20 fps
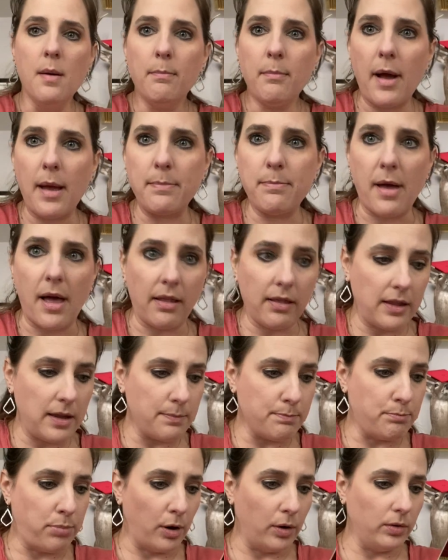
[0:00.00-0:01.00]
My belly
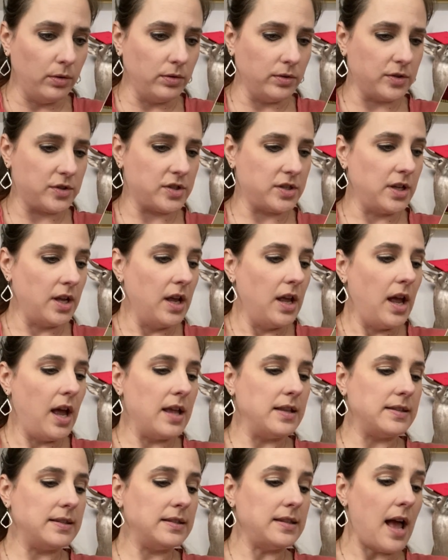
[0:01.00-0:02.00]
bulged,
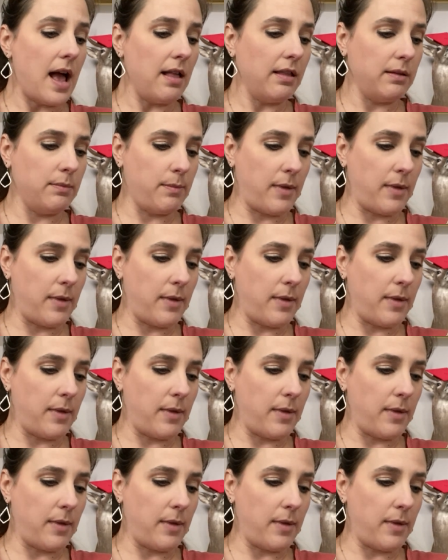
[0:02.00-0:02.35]
and Sally